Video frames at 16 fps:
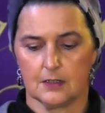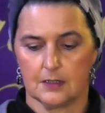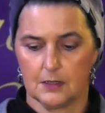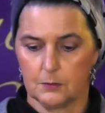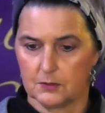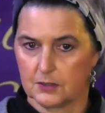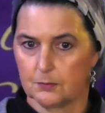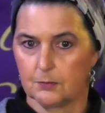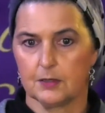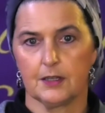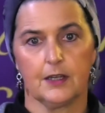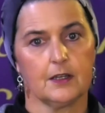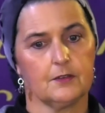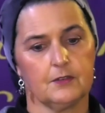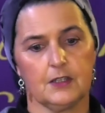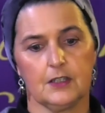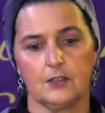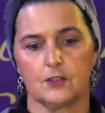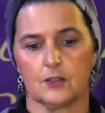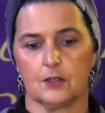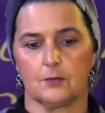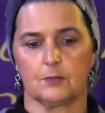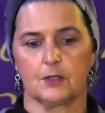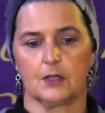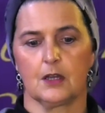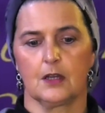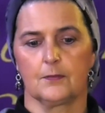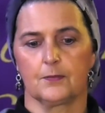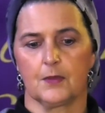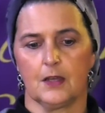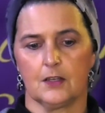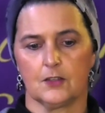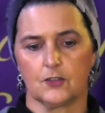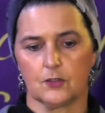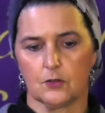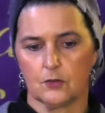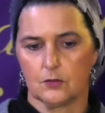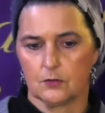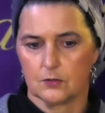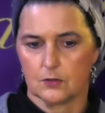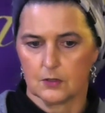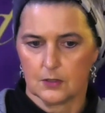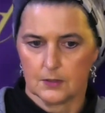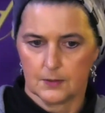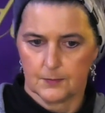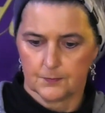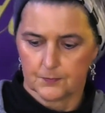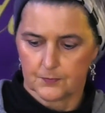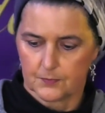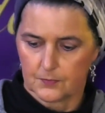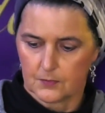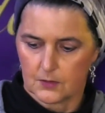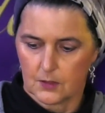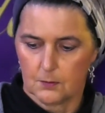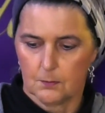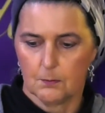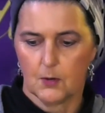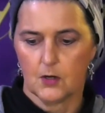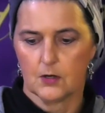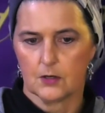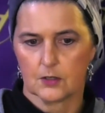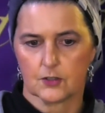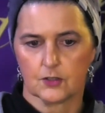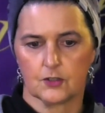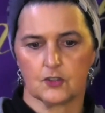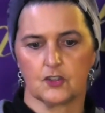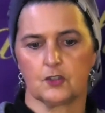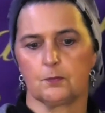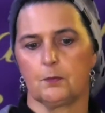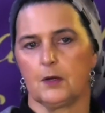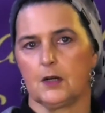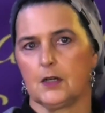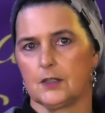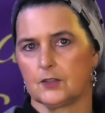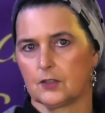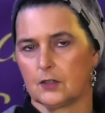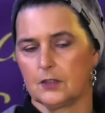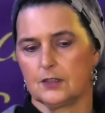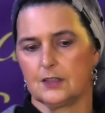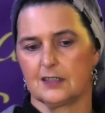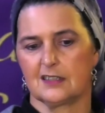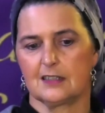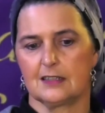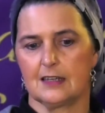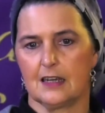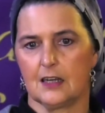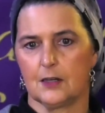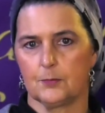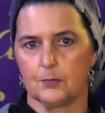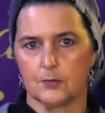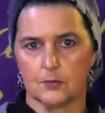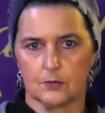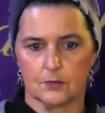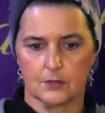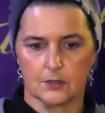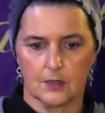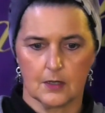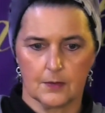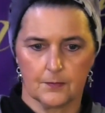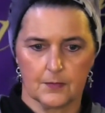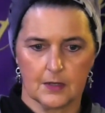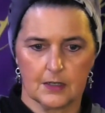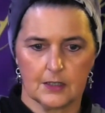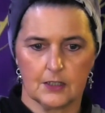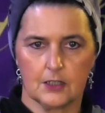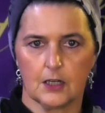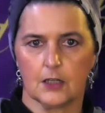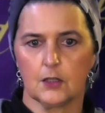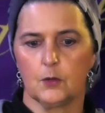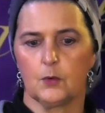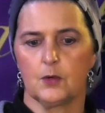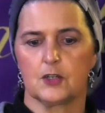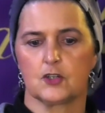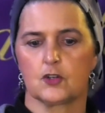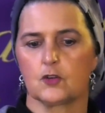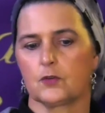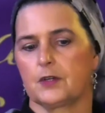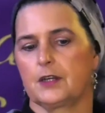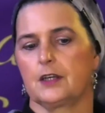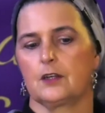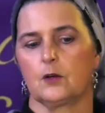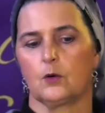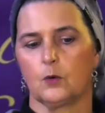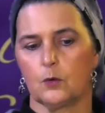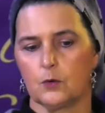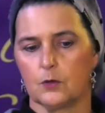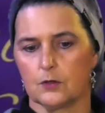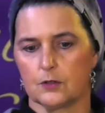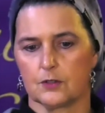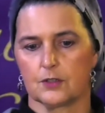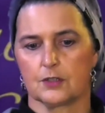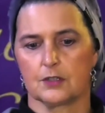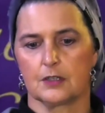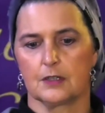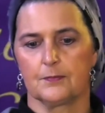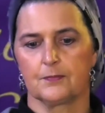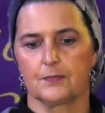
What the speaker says: It was a plague of Egypt. And so the marks, the spots on this dappled yellowish green horse,